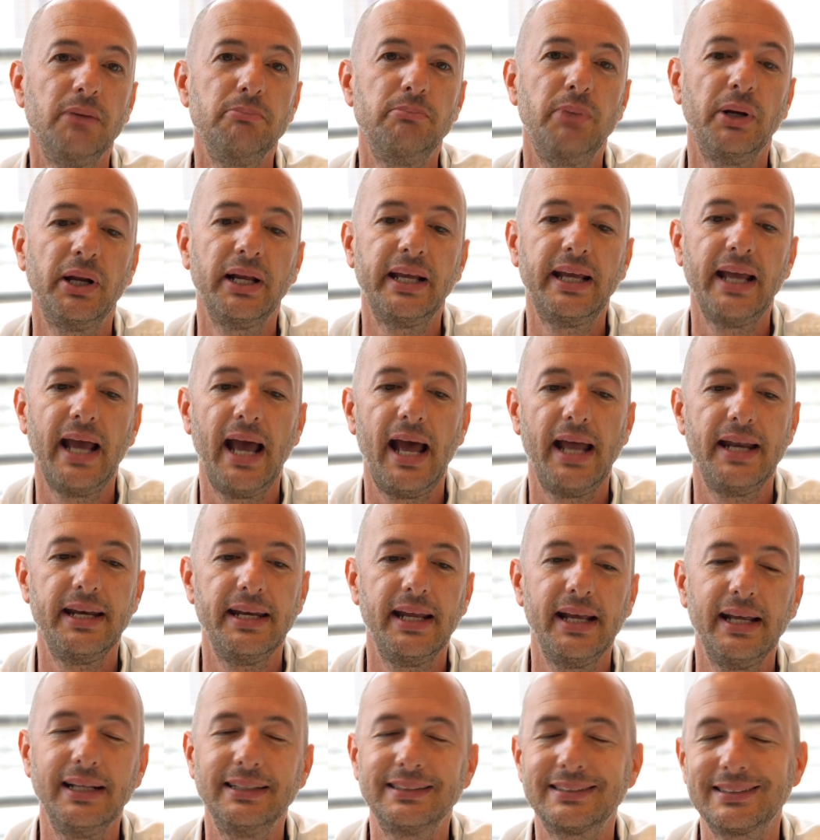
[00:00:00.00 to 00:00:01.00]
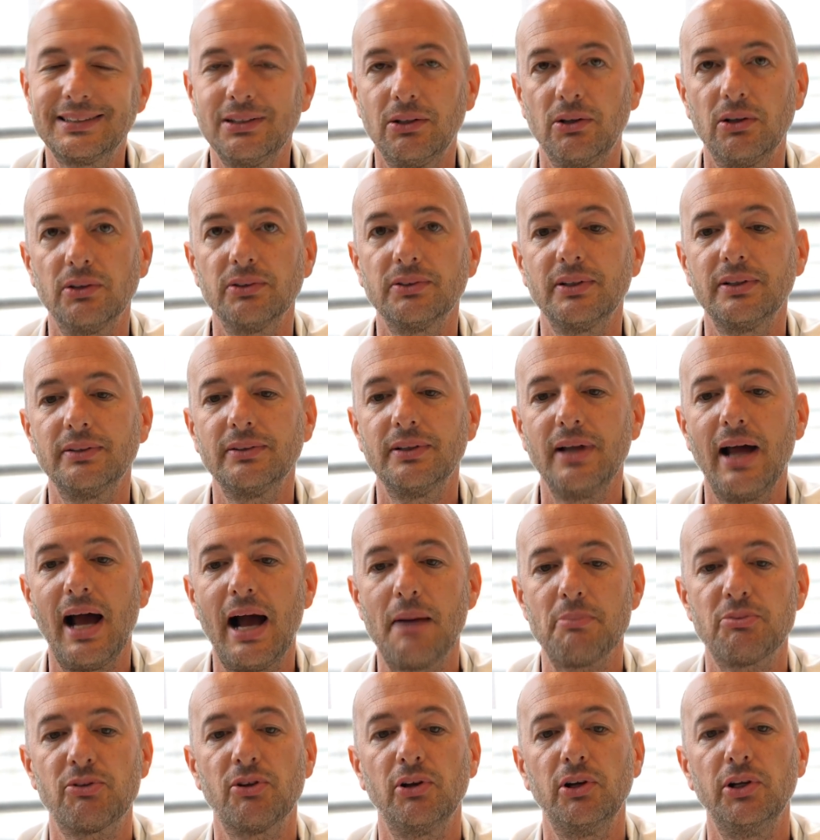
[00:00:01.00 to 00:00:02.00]
But again, it's not
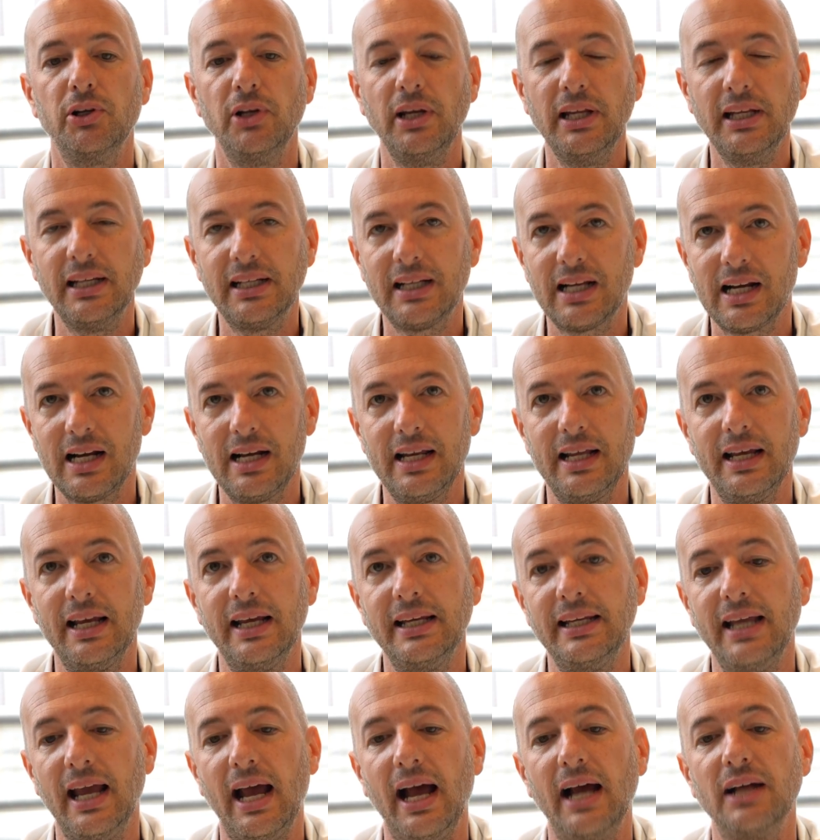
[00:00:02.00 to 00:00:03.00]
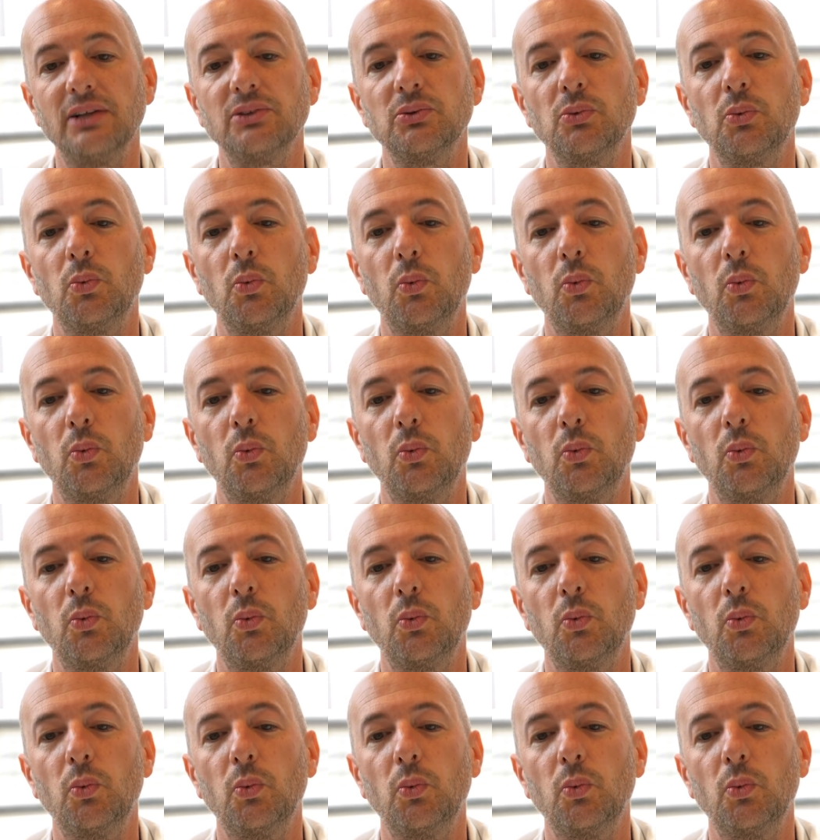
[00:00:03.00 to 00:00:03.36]
absolutely clear yet